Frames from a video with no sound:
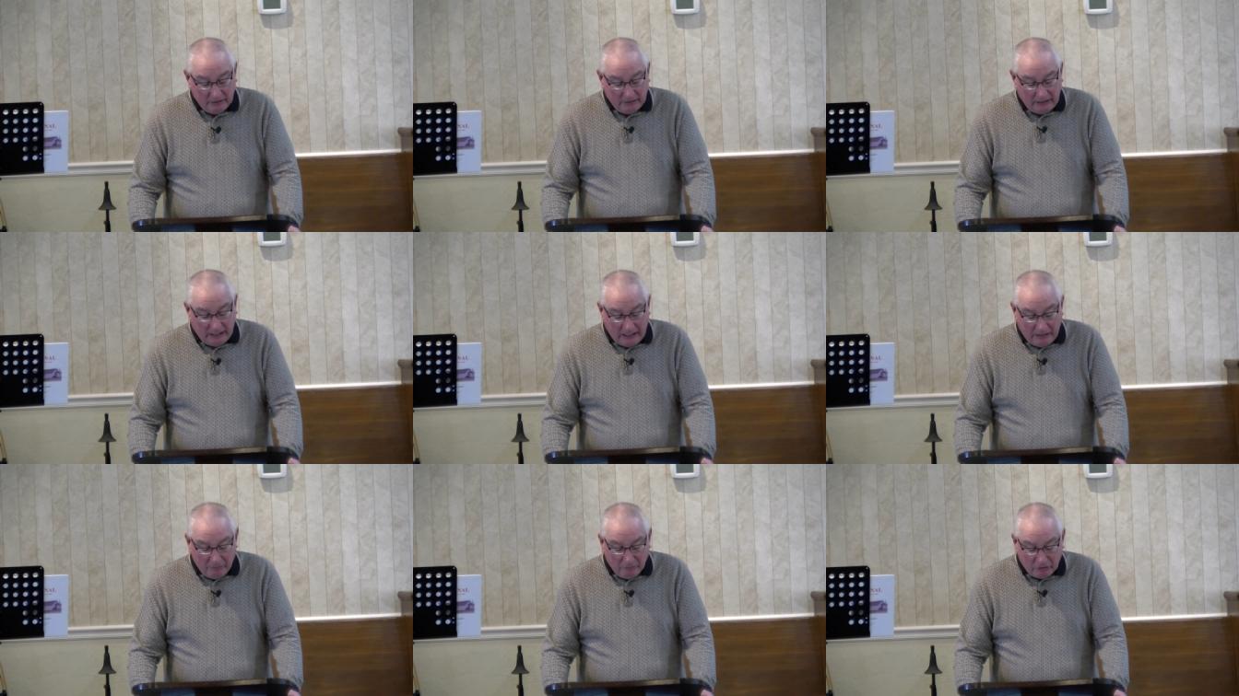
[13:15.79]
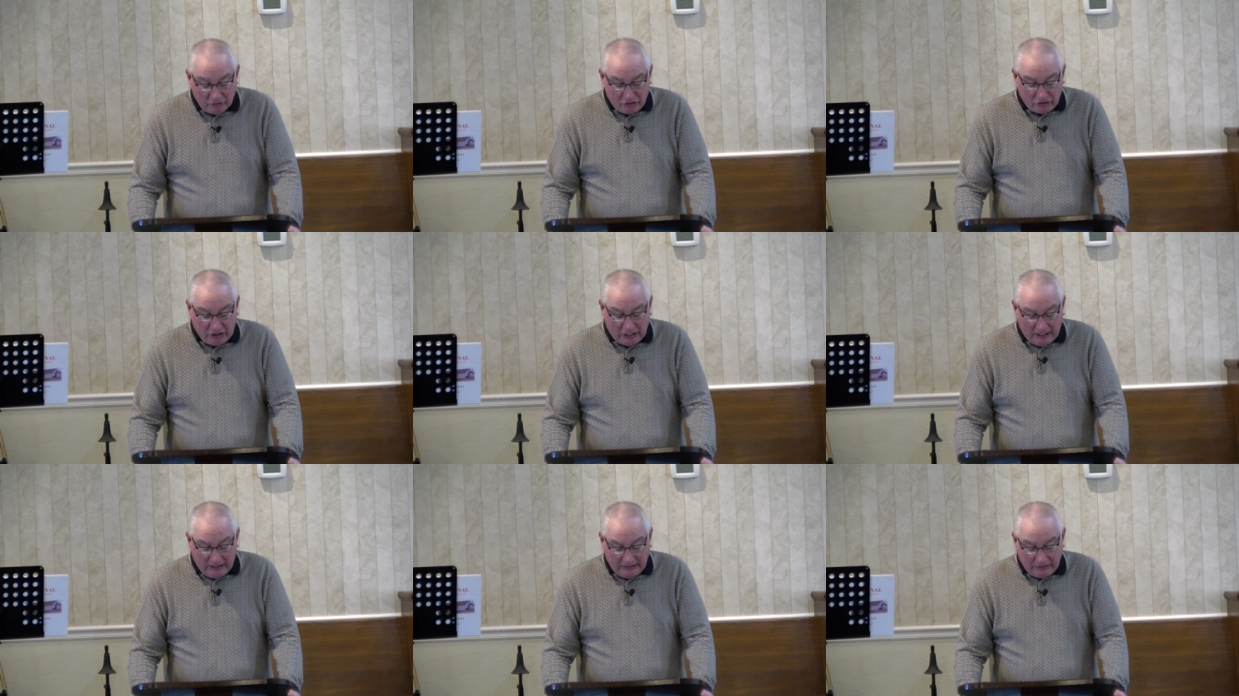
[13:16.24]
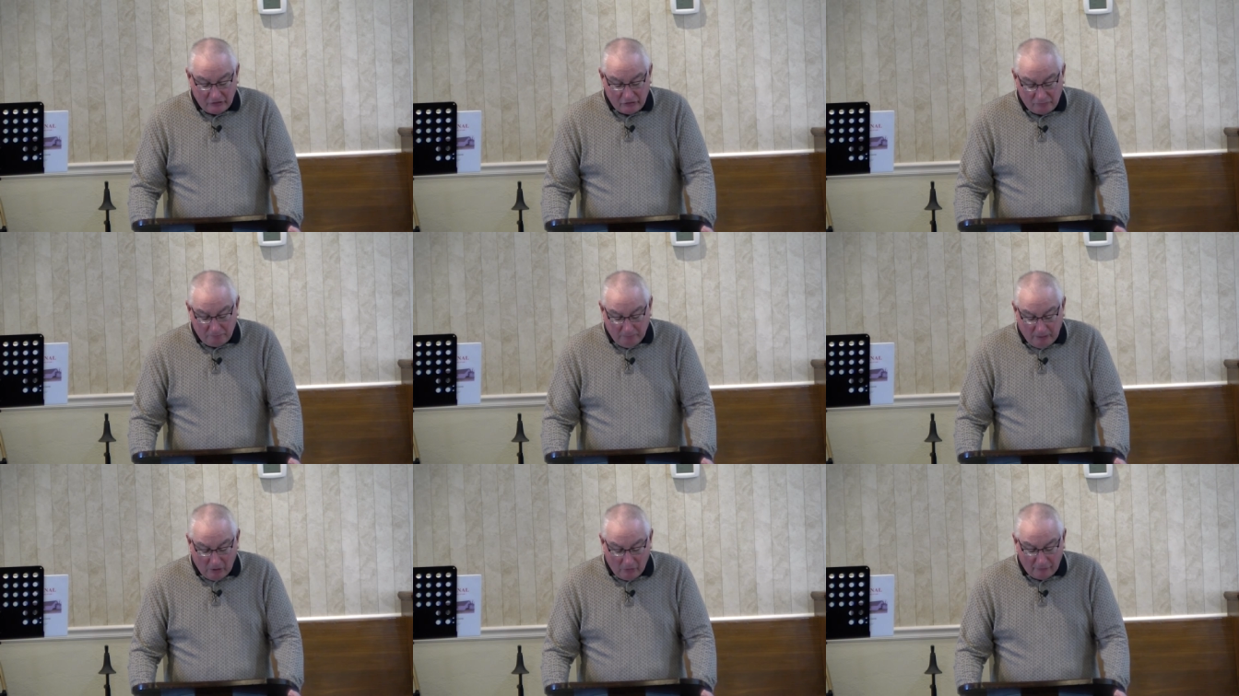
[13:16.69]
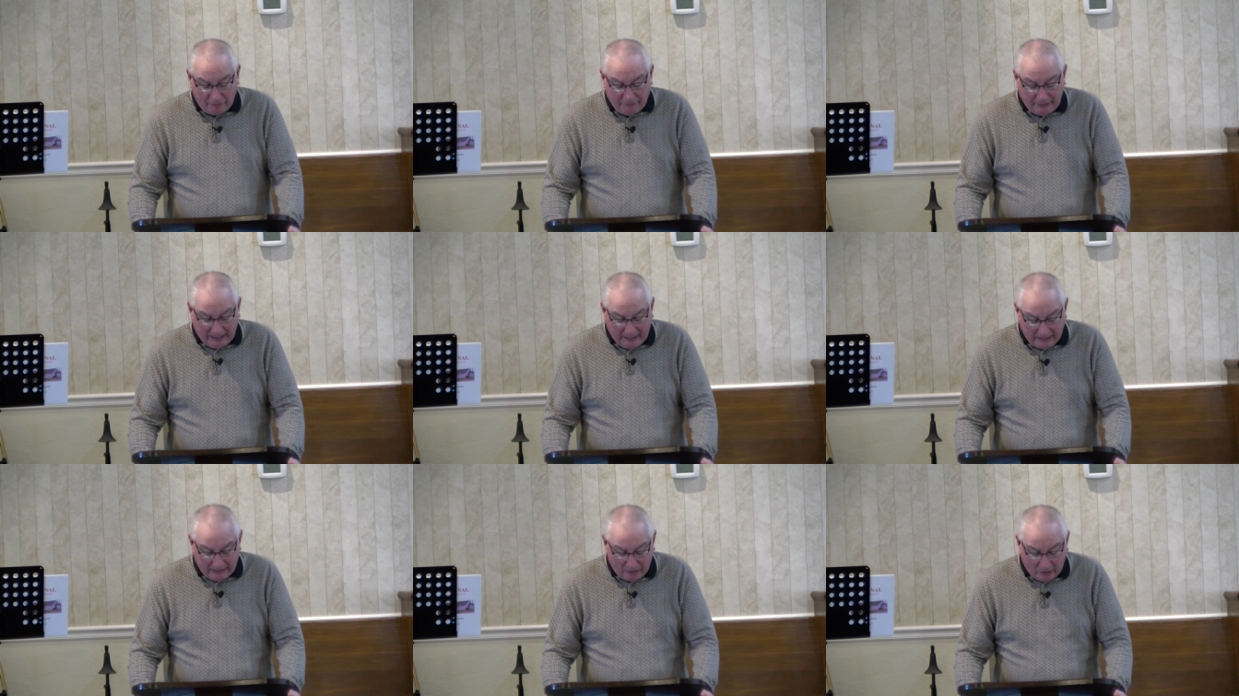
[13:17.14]
He will shake both
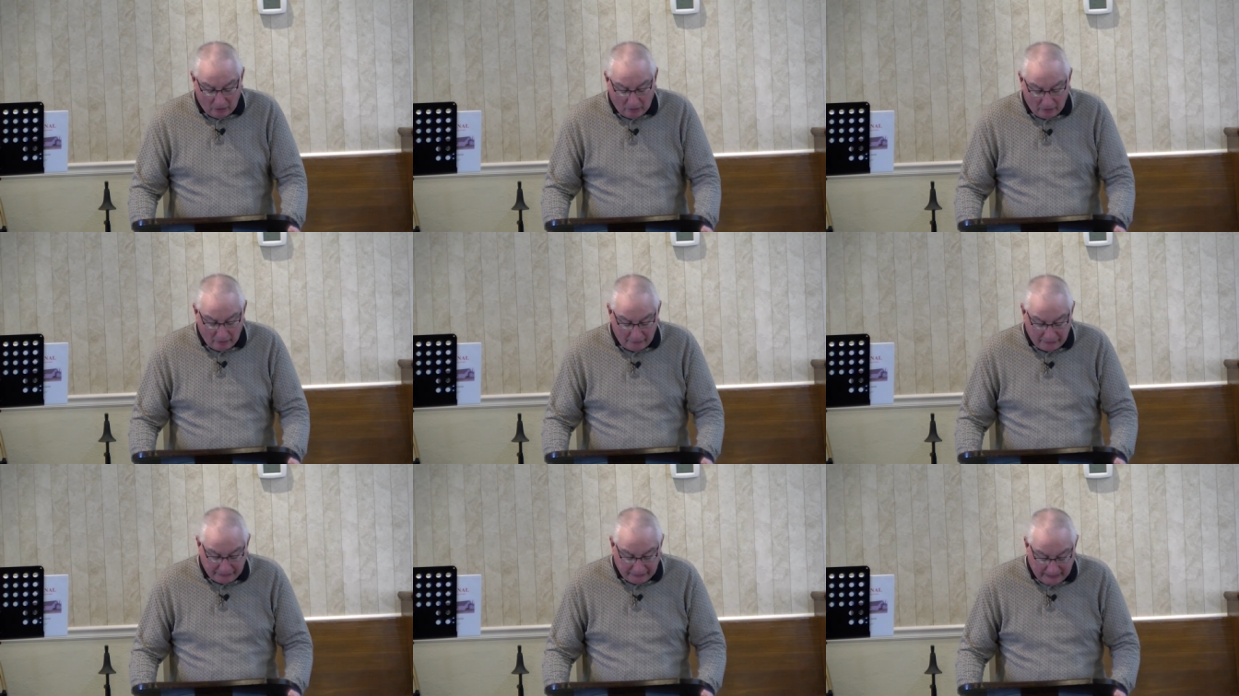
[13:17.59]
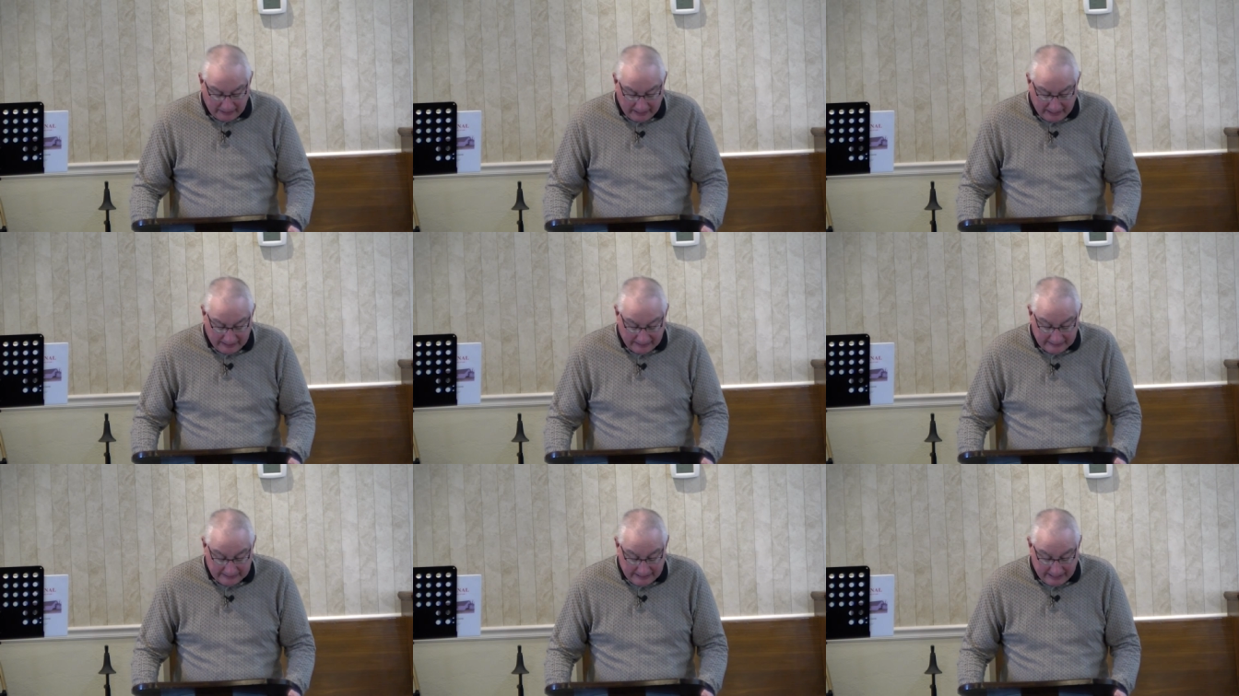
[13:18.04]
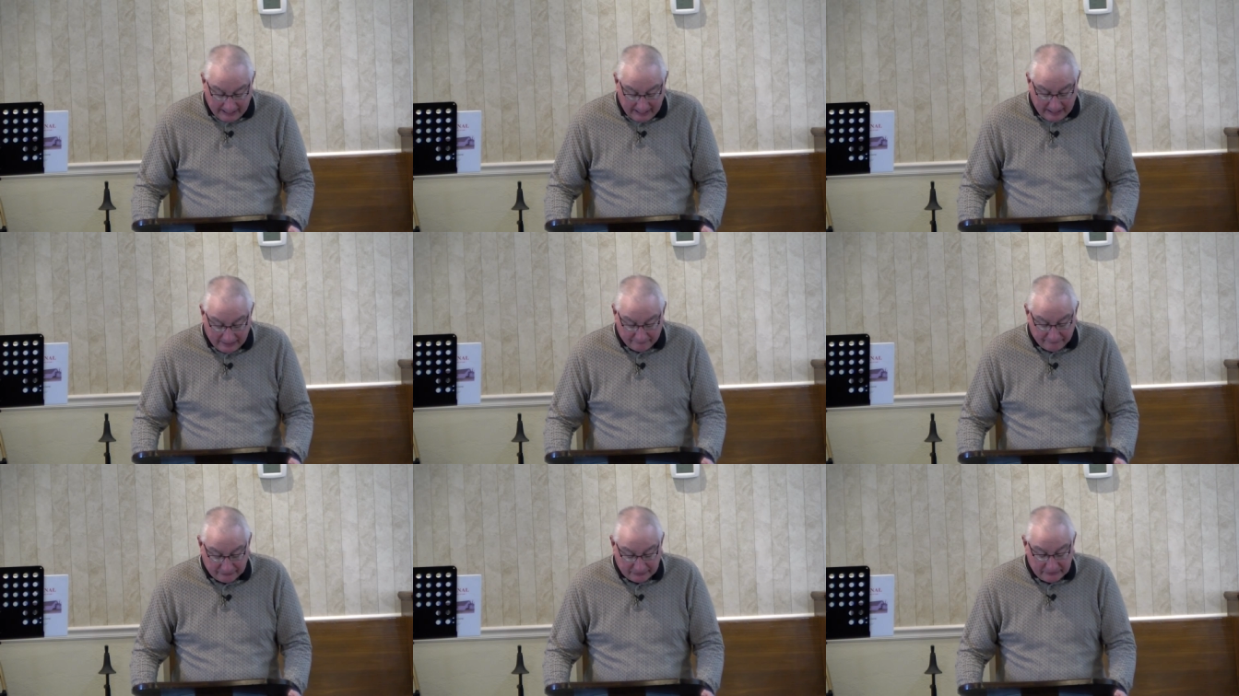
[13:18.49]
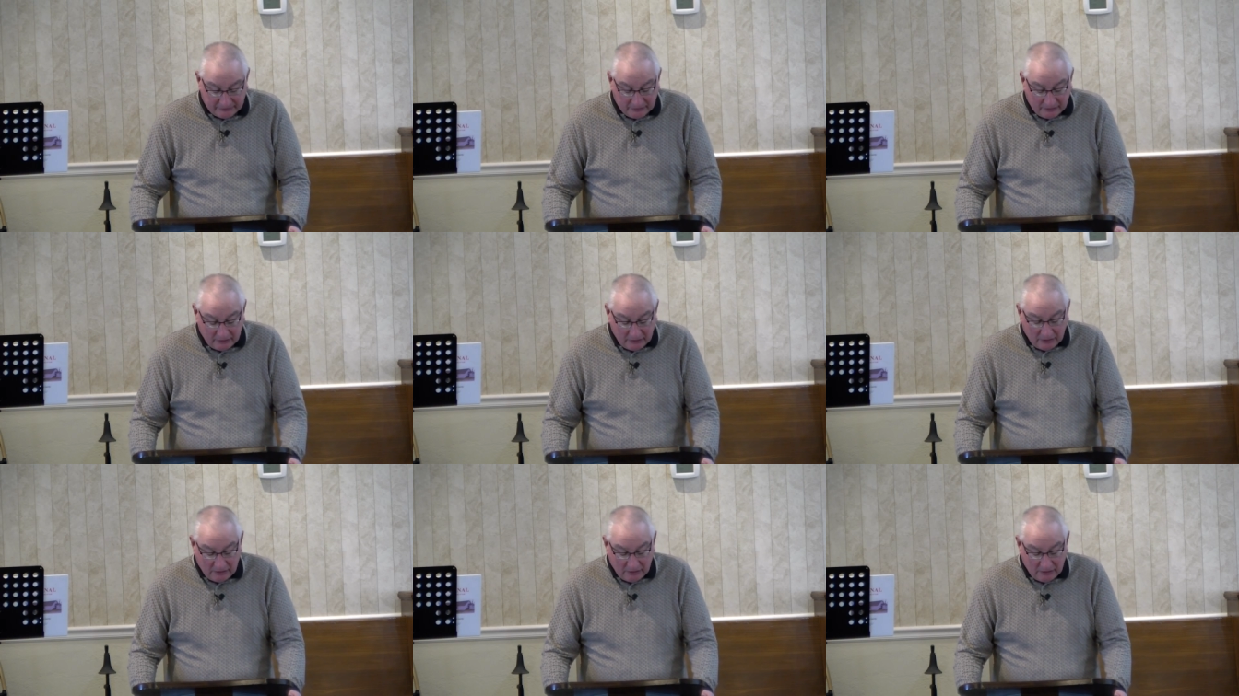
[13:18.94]
earth and heaven.